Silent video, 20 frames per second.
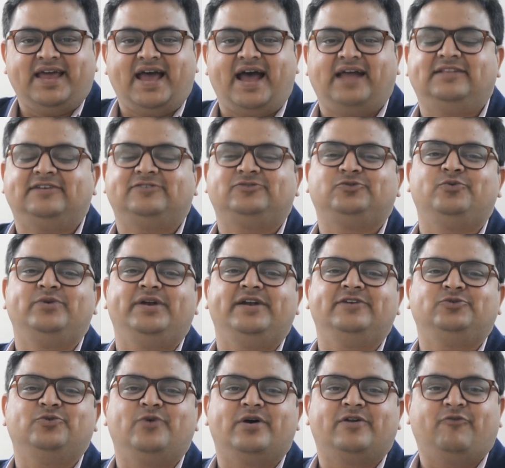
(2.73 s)
And the students
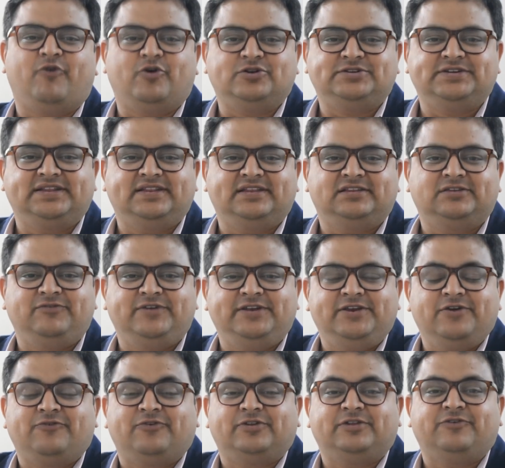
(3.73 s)
who are watching this
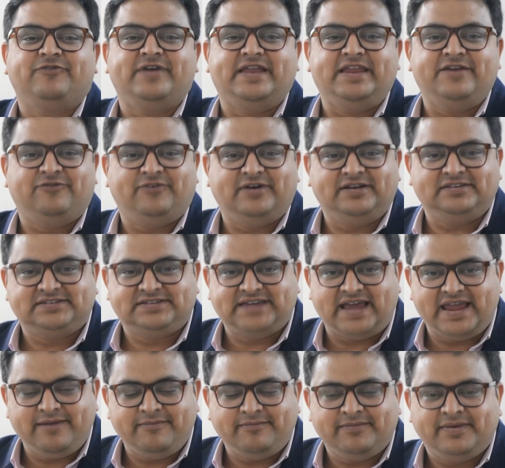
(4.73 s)
video for the very first
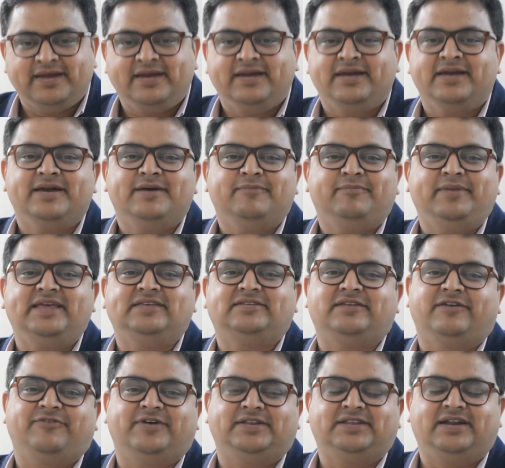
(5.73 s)
time, please
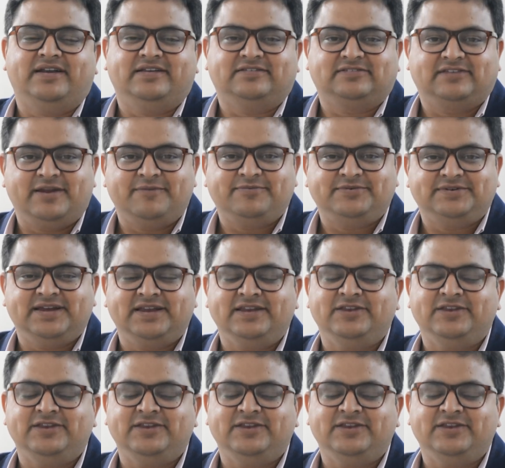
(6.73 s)
refer the description.